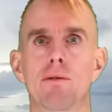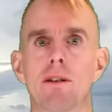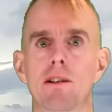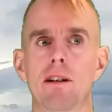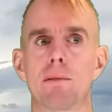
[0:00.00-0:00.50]
of
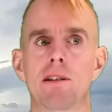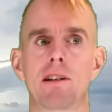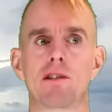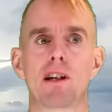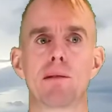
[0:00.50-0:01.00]
flux
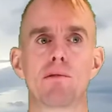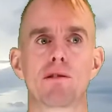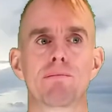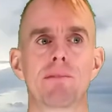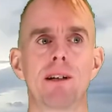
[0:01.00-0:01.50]
limiting
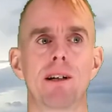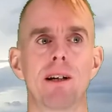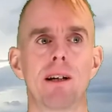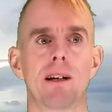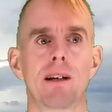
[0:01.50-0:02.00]
schemes.
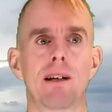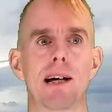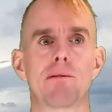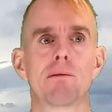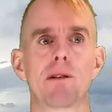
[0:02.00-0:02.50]

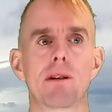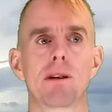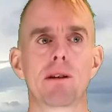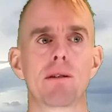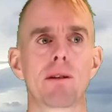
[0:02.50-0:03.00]
Now,
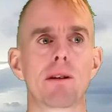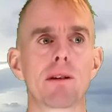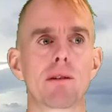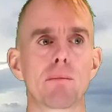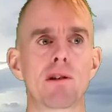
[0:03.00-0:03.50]

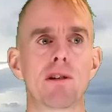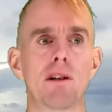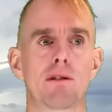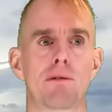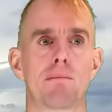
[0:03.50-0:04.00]
we
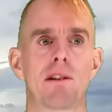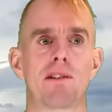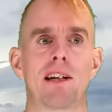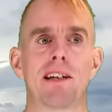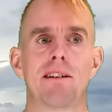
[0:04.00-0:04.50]
start by
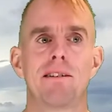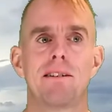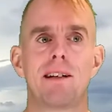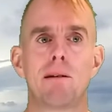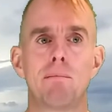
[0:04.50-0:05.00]
saying,
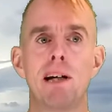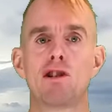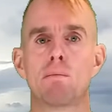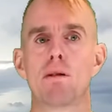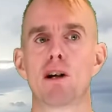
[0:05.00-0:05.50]

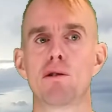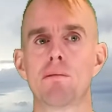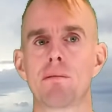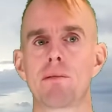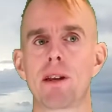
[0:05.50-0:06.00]
major pro,
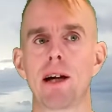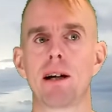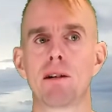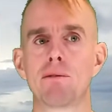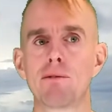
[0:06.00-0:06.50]
they
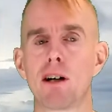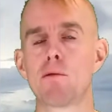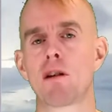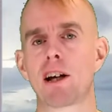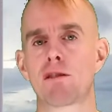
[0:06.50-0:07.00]
are far
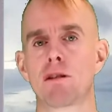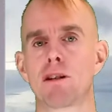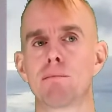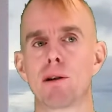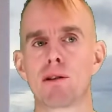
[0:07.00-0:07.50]
more
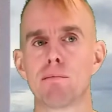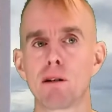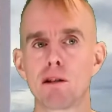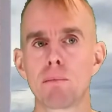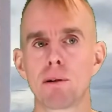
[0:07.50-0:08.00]
accurate than both the
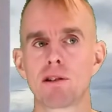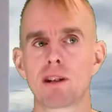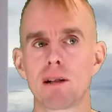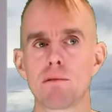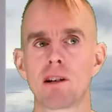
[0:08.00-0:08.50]
multipoint
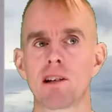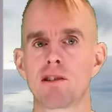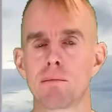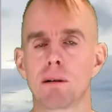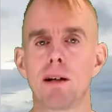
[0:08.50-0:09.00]
schemes and
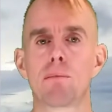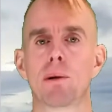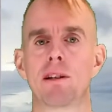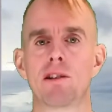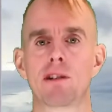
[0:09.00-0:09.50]
simple
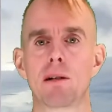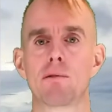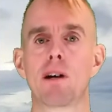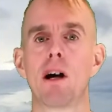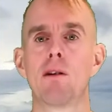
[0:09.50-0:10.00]
upwinding
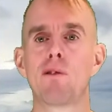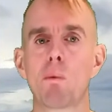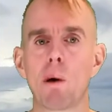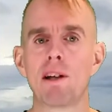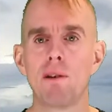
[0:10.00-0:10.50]
schemes for
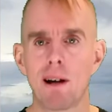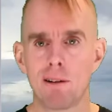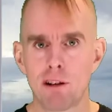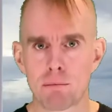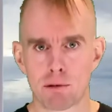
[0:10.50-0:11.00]
when you
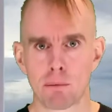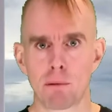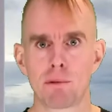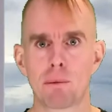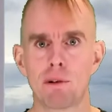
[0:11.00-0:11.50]
have these
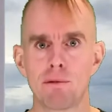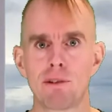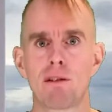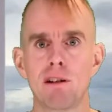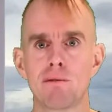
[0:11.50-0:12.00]
problems with
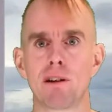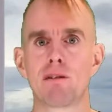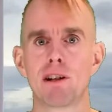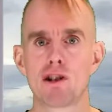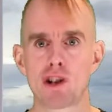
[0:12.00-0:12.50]
very,
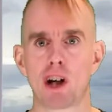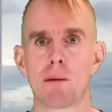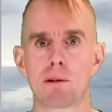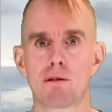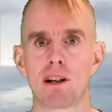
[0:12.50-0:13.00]
very
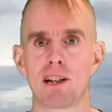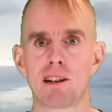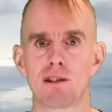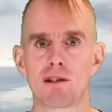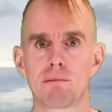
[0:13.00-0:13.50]
sharp
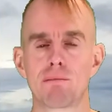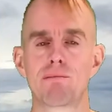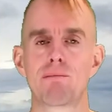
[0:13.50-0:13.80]
gradients.